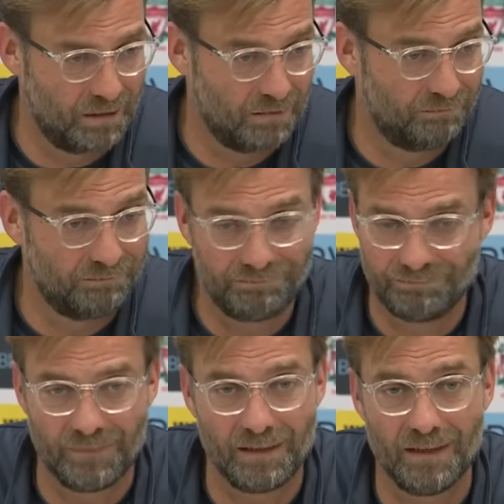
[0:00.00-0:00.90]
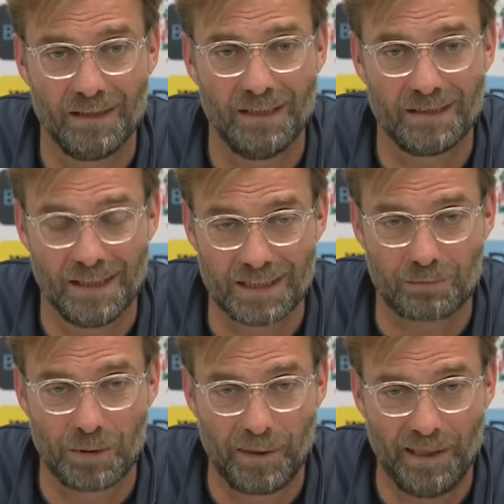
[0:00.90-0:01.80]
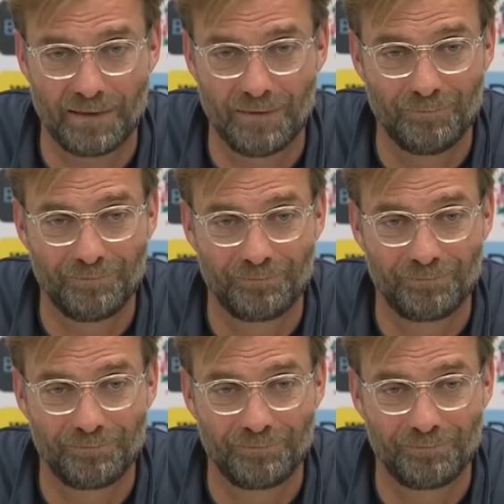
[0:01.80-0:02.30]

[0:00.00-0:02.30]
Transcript: so it's prepared.